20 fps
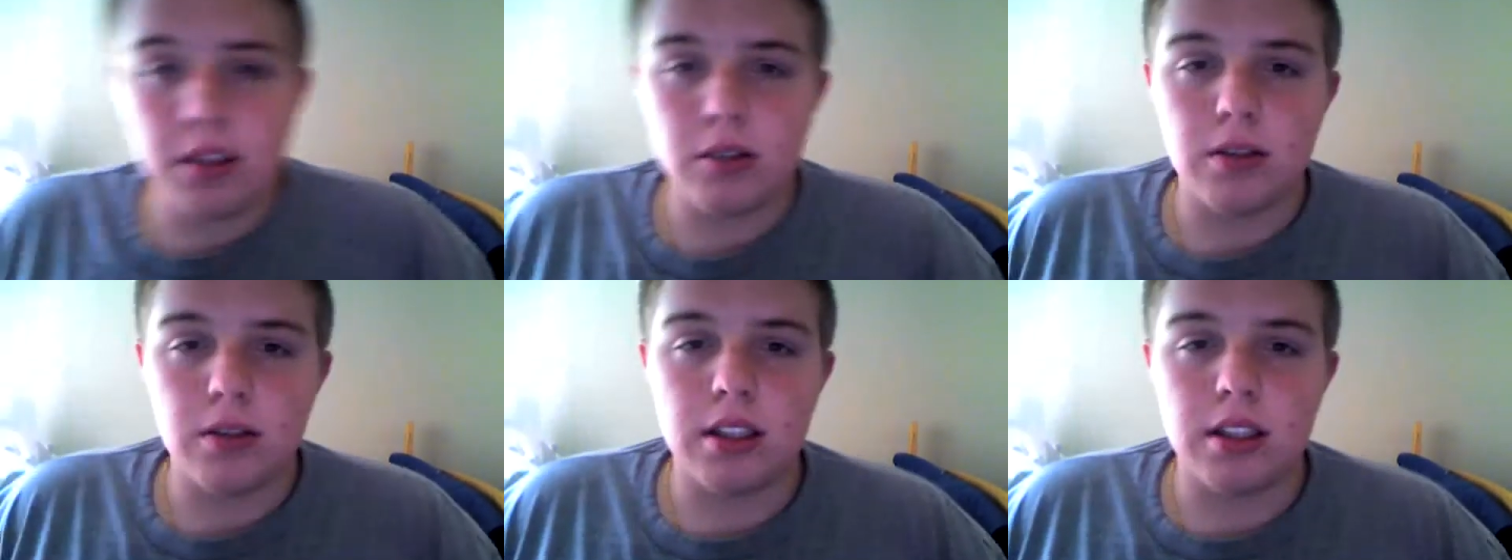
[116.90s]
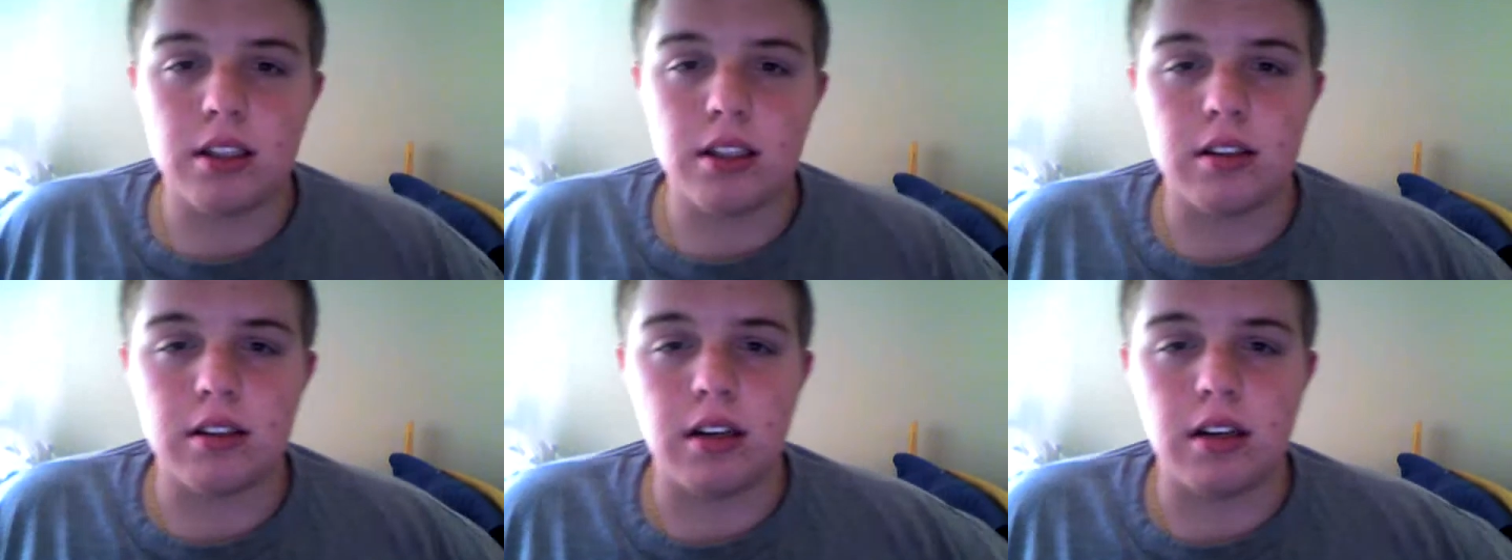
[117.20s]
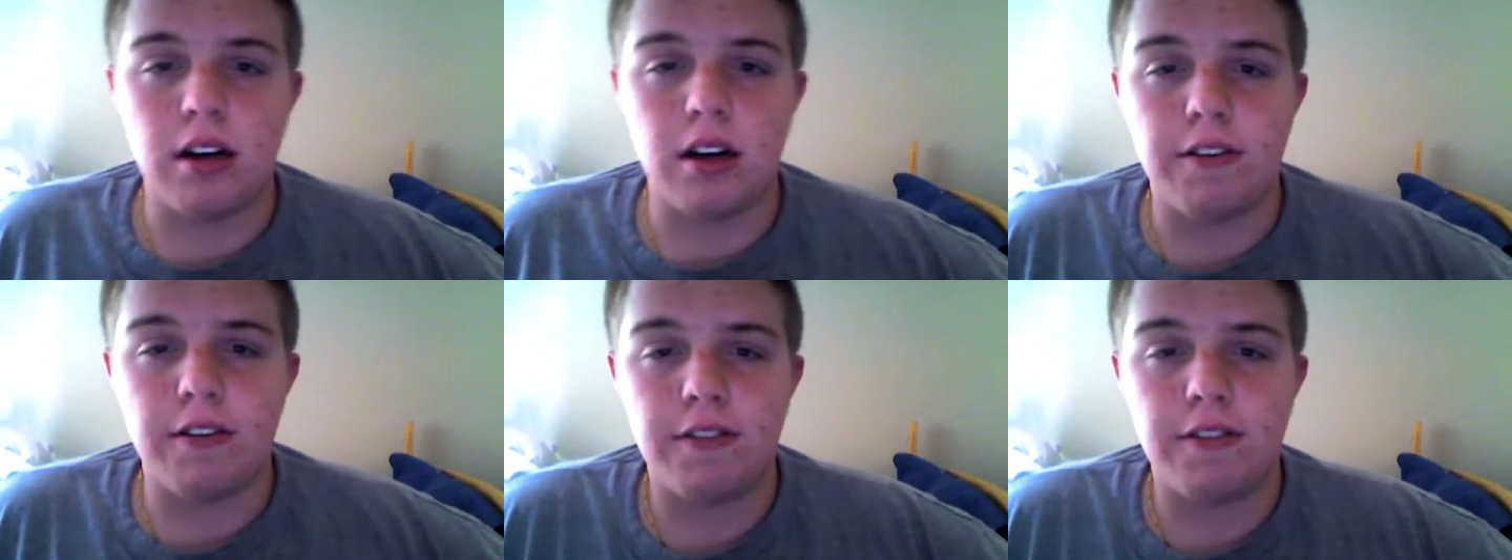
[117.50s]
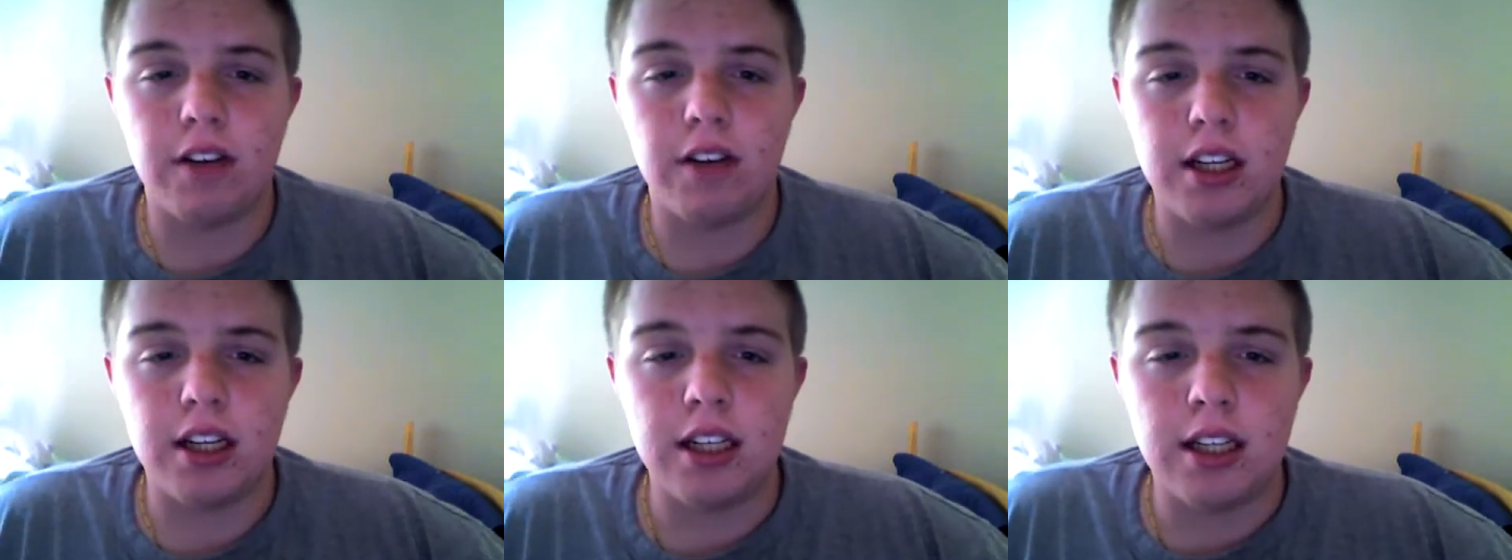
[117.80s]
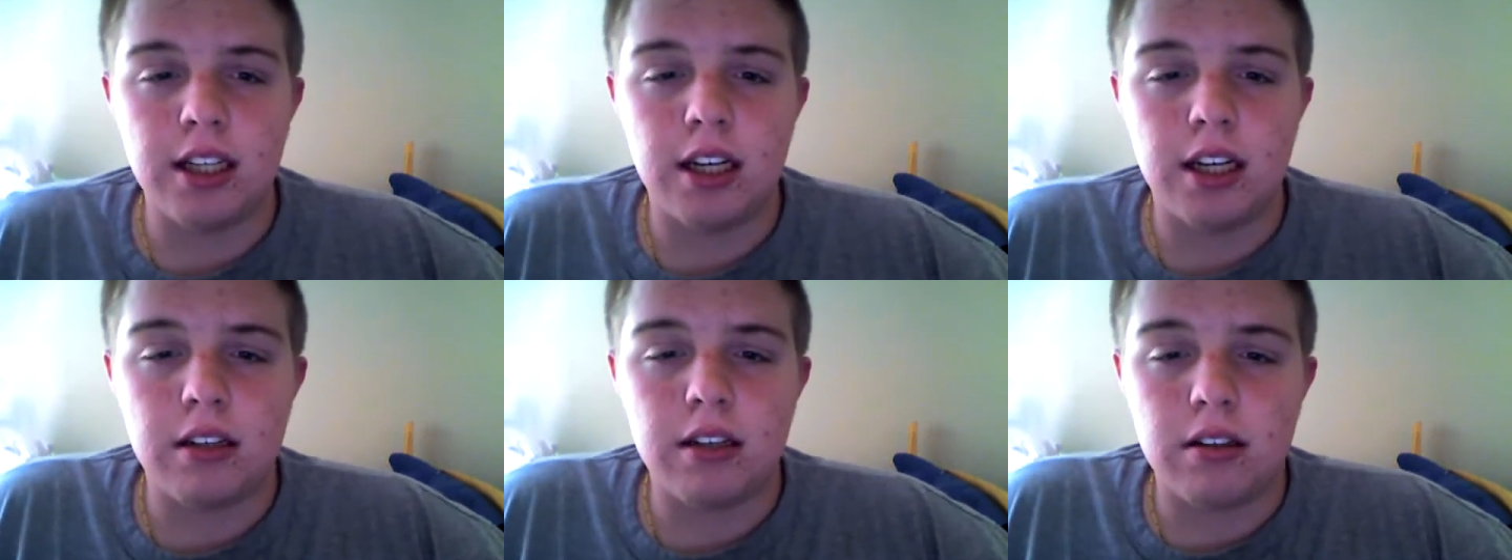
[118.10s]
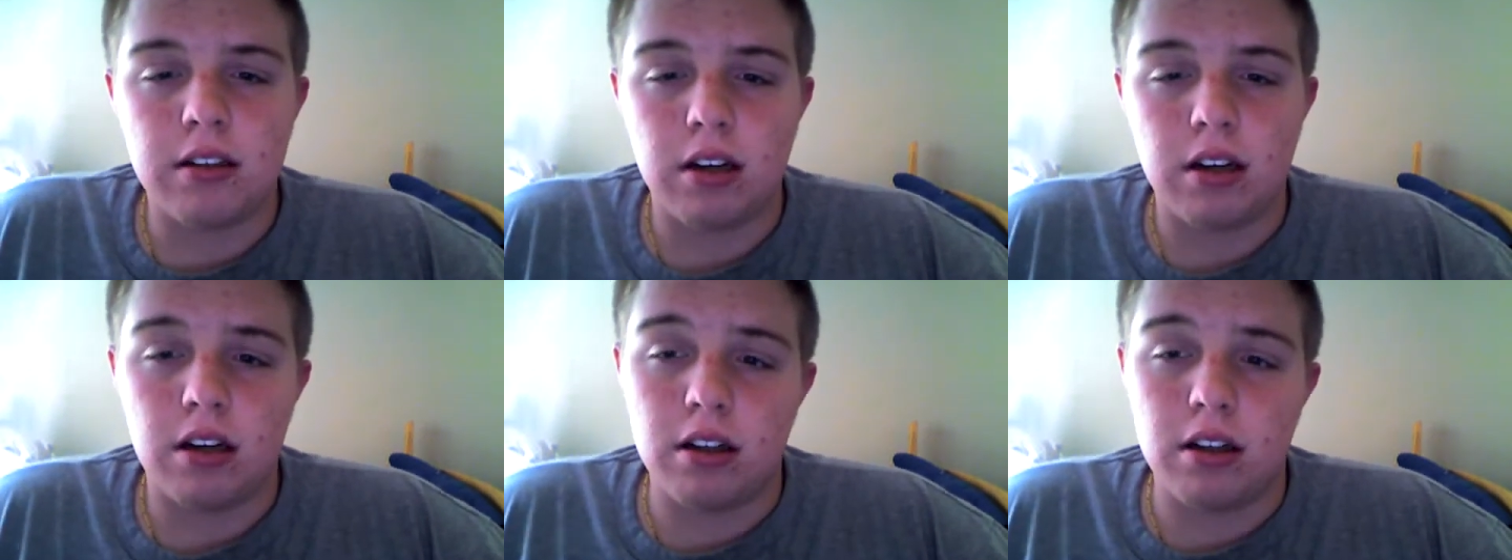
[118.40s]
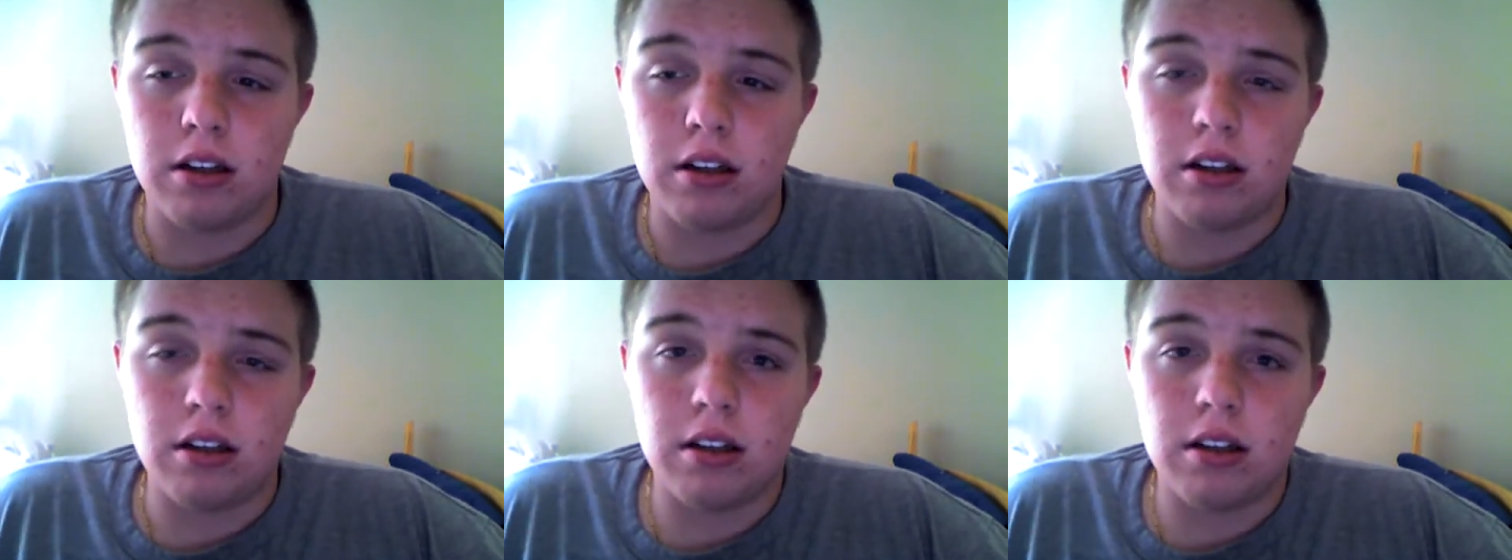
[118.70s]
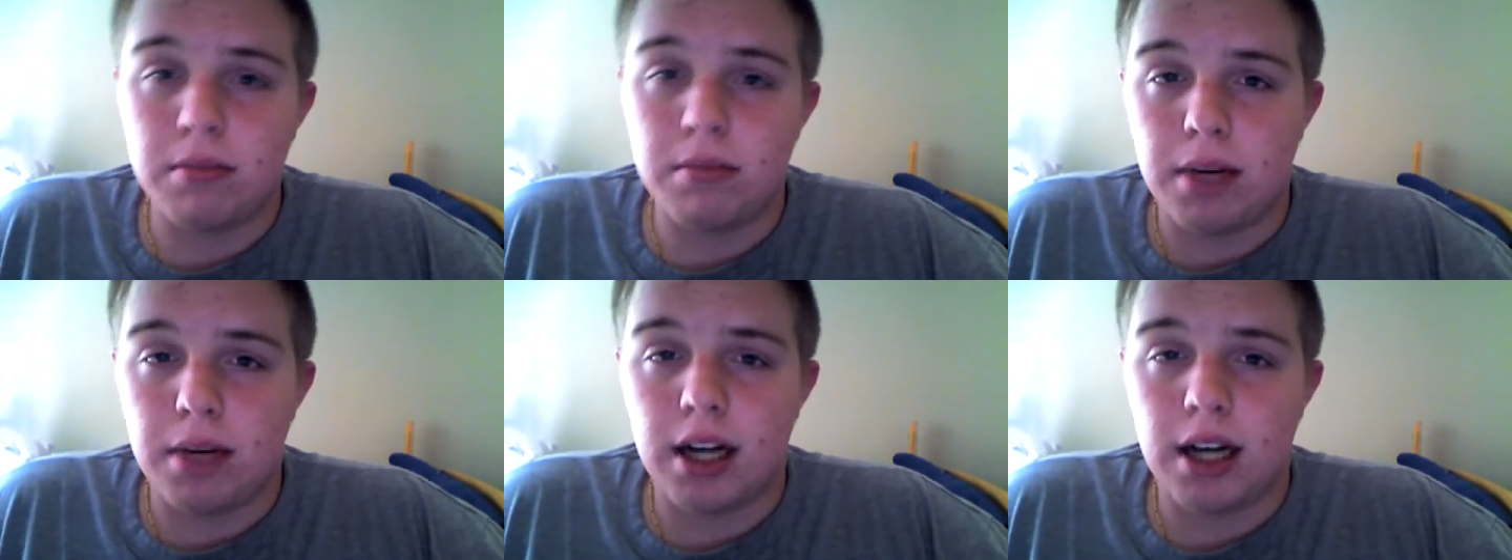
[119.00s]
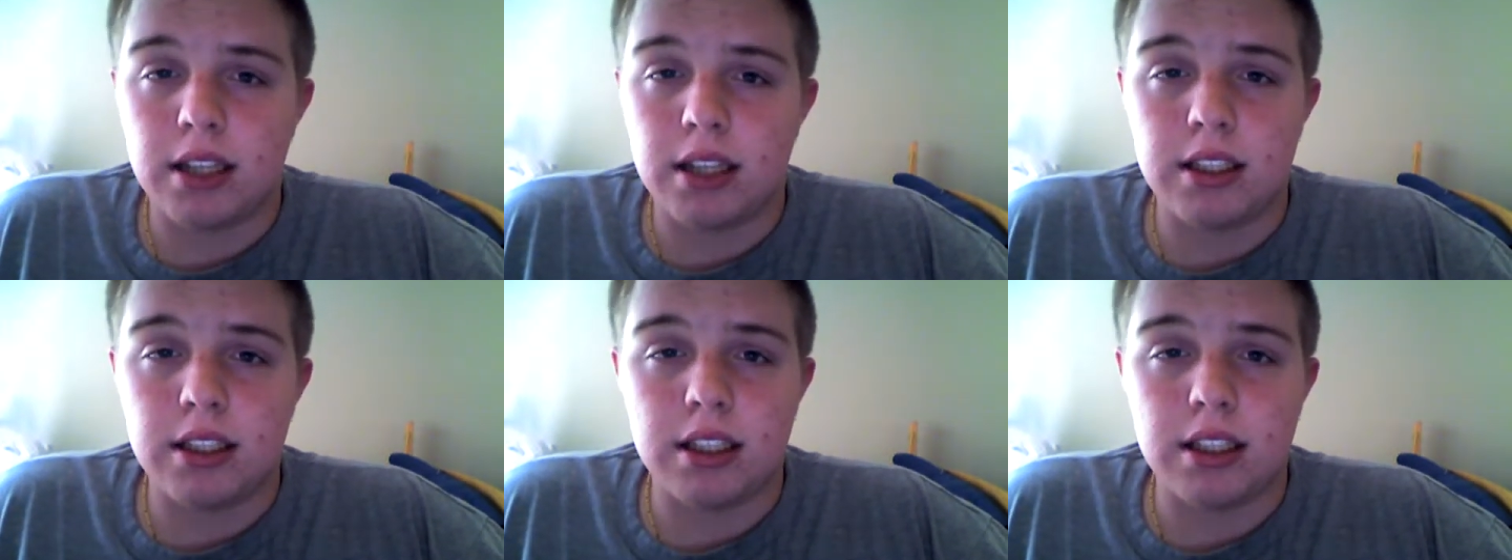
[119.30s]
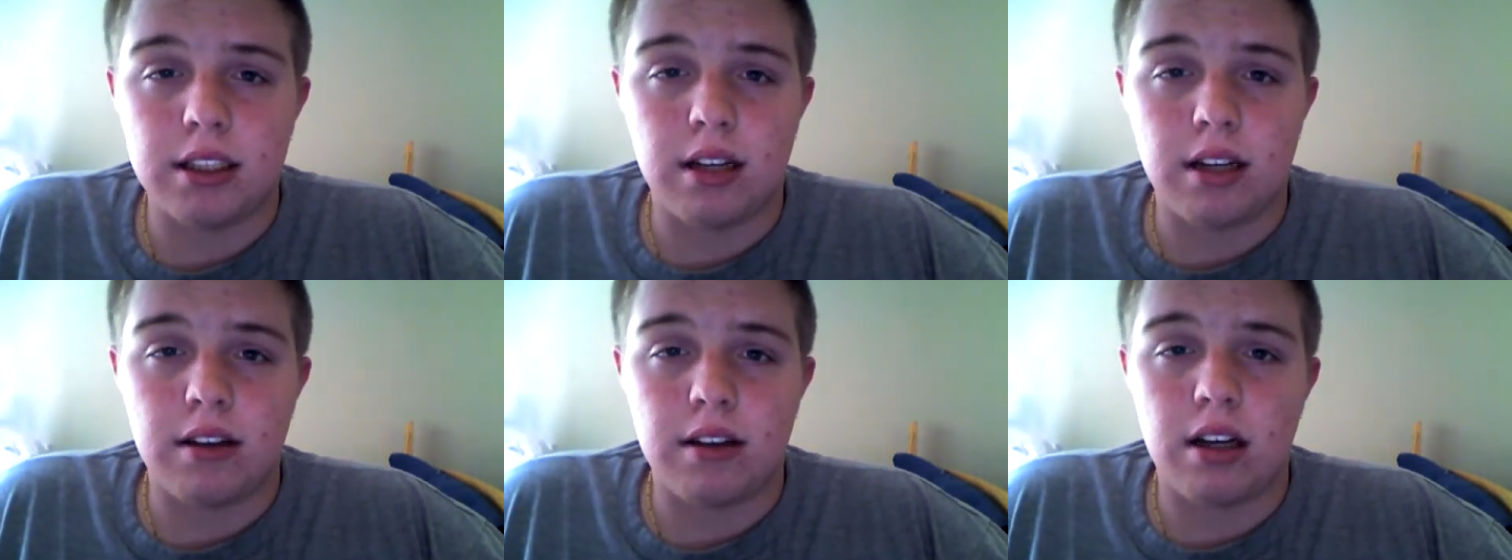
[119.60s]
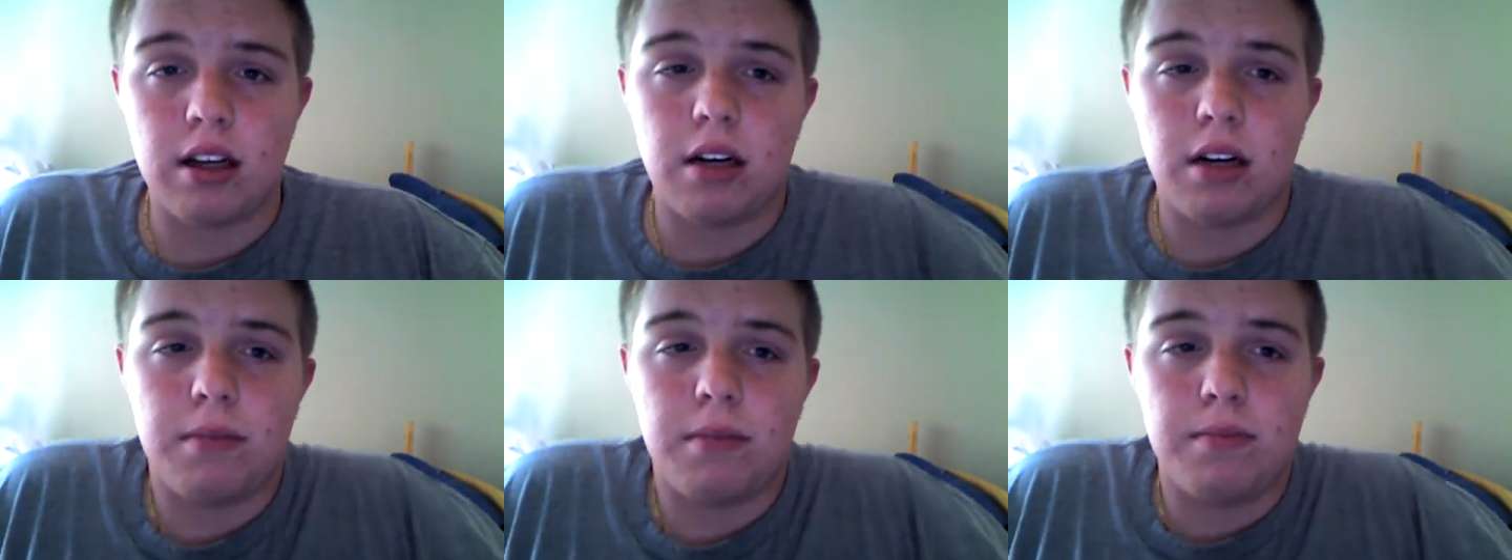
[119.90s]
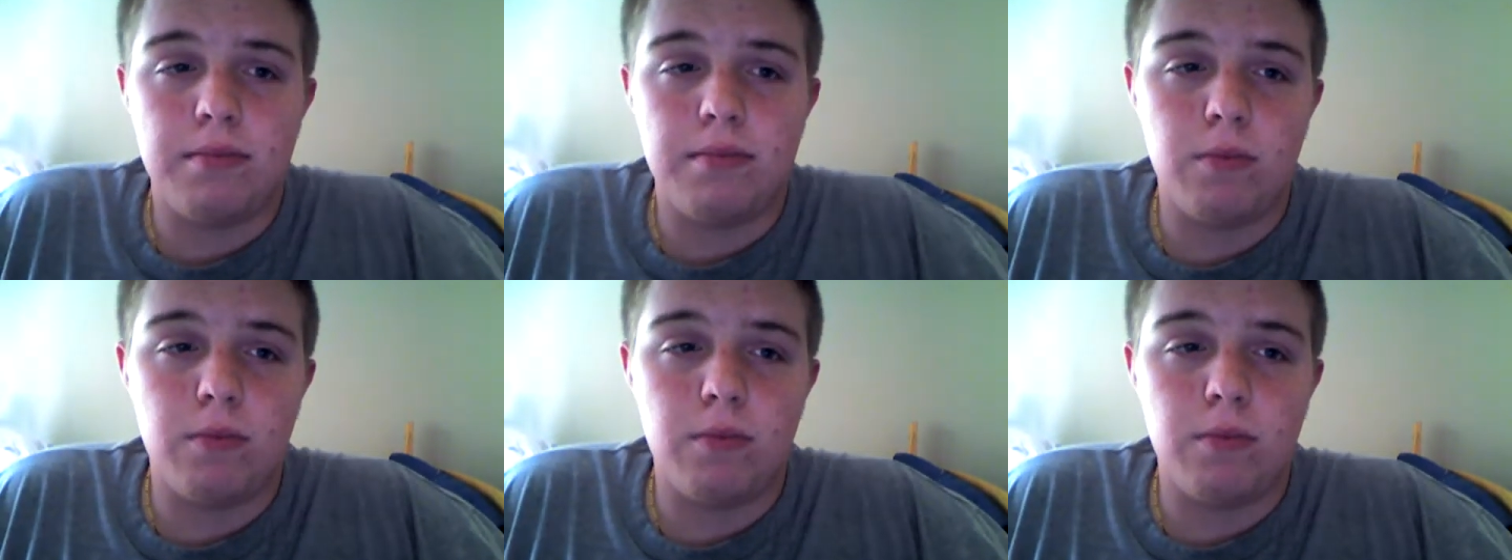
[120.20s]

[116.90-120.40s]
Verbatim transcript: enjoyed this uh, funny yet uh, good unboxing because I thought I'd